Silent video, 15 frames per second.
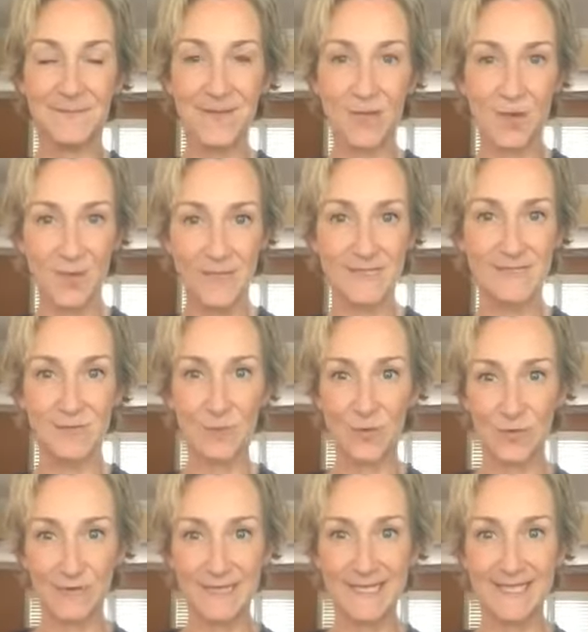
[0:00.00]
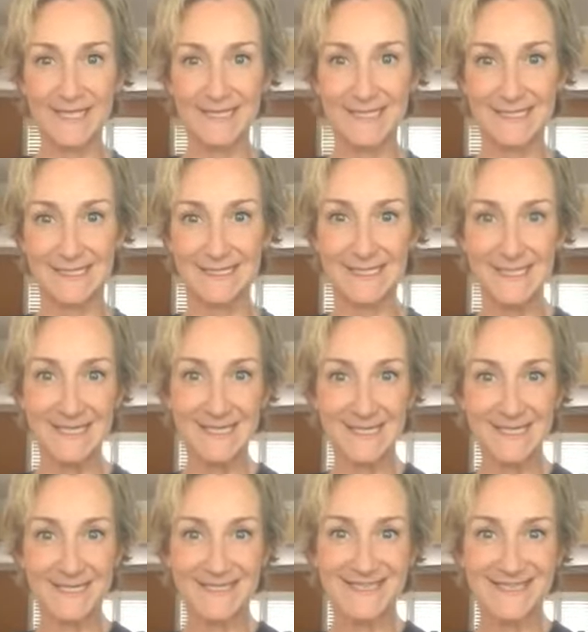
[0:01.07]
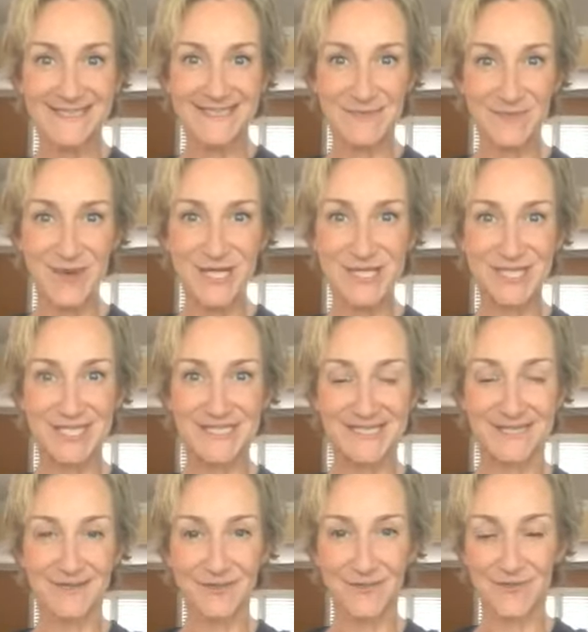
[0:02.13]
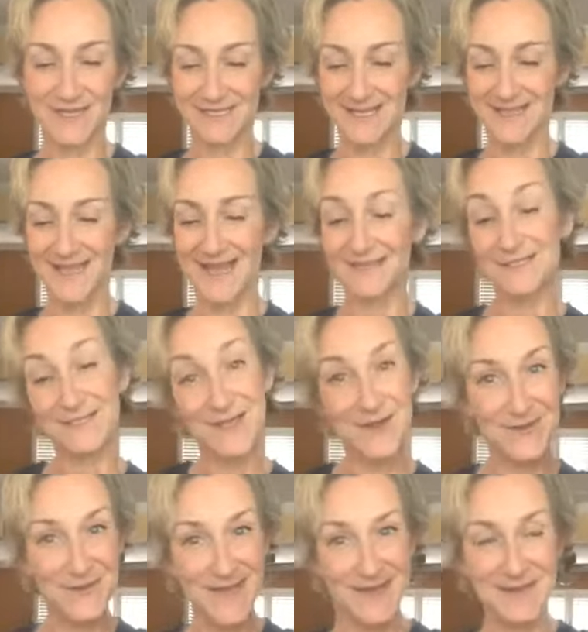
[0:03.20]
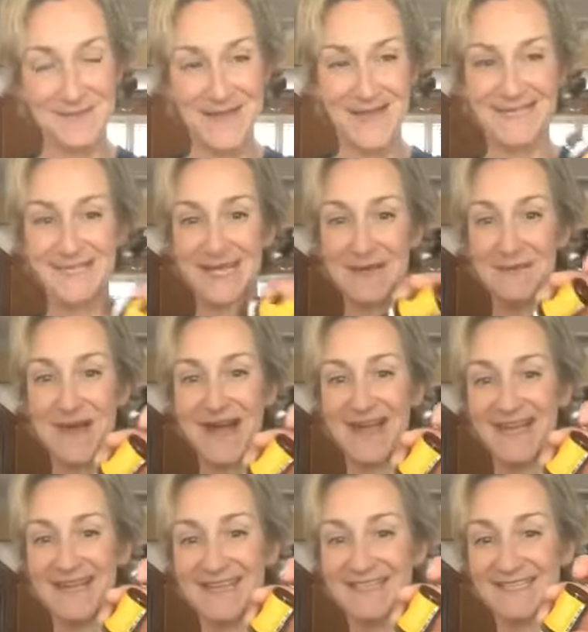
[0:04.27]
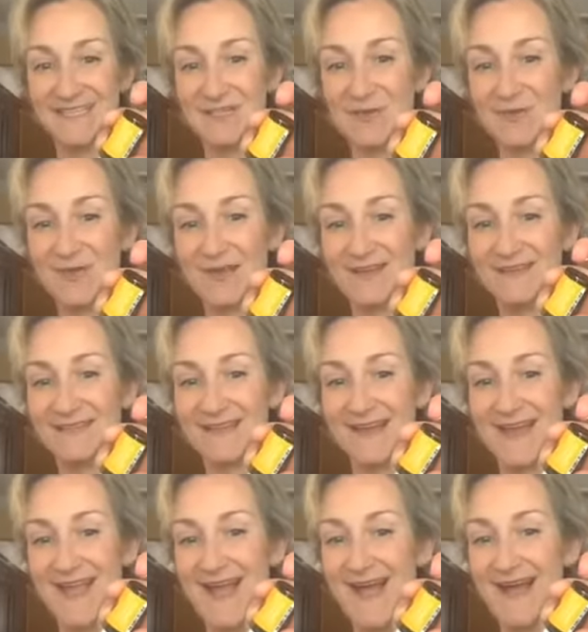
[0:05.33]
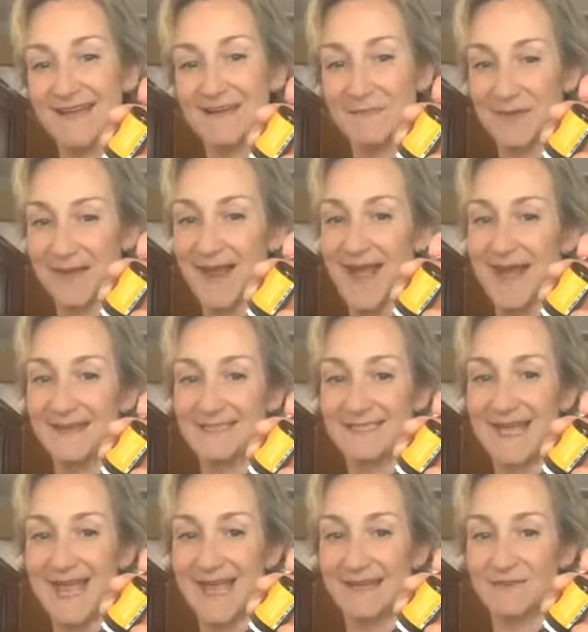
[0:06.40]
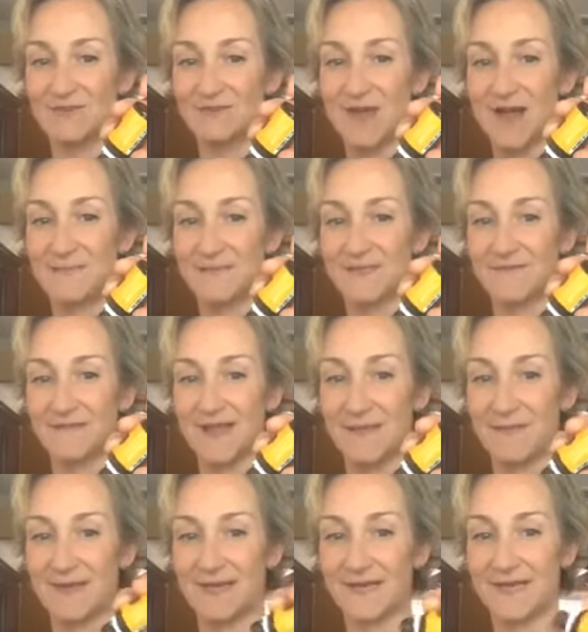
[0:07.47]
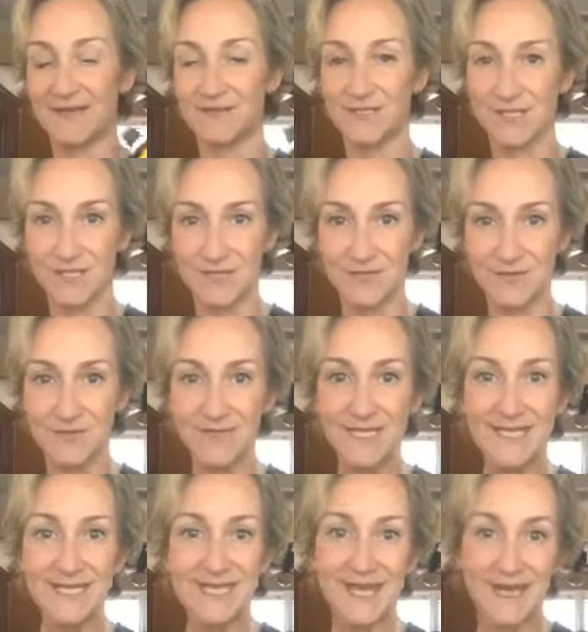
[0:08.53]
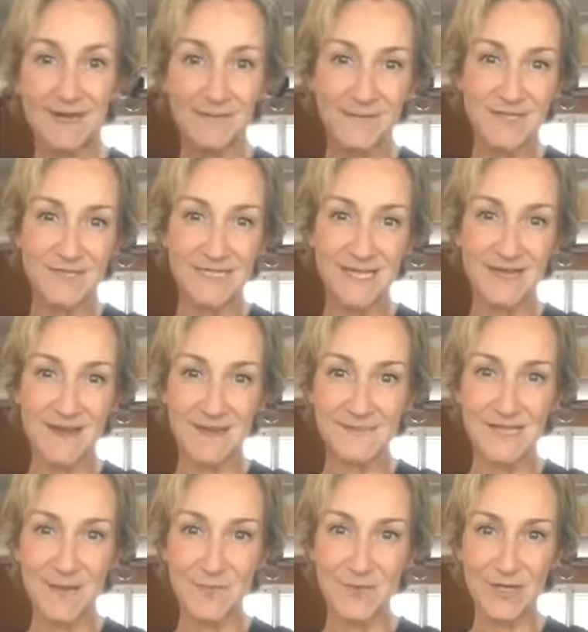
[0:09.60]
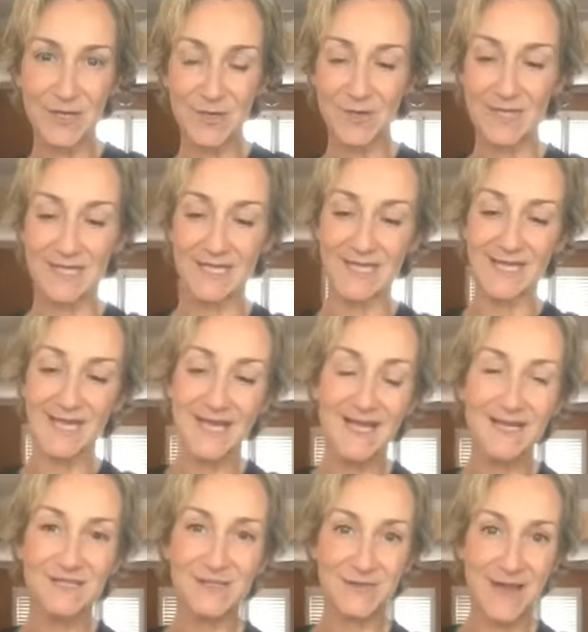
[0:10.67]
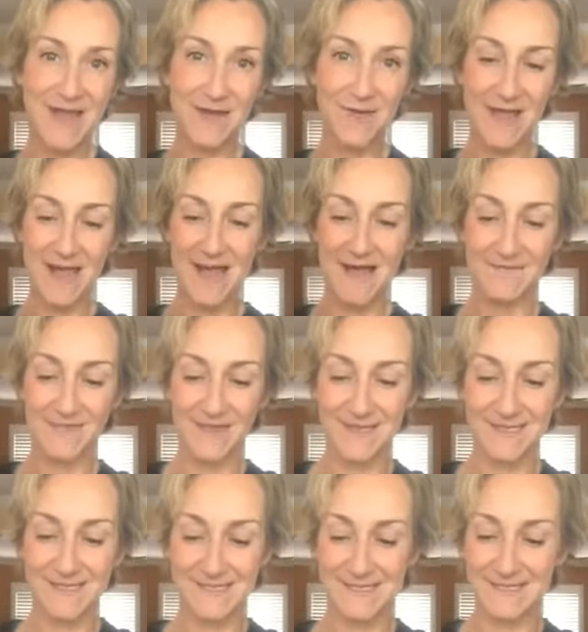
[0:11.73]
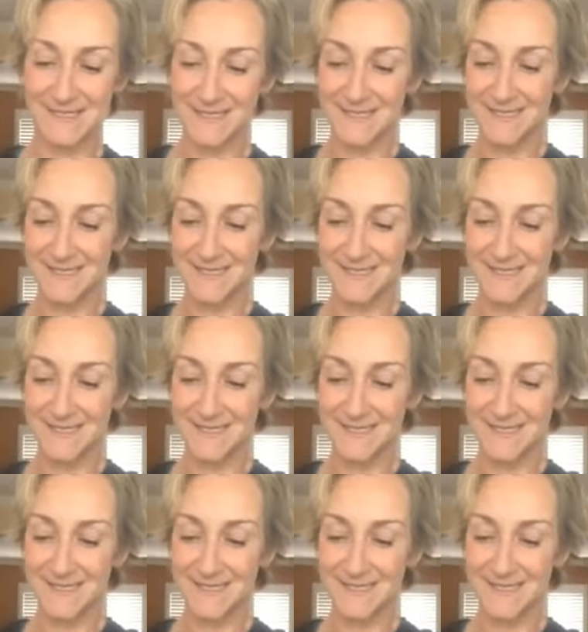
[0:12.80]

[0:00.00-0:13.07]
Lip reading: quell some worries and depressions and other things like that. So anyway, I take my essential oils and I'm gonna add 10 drops of lemon in here too. You see it comes out pretty quickly. So now I have this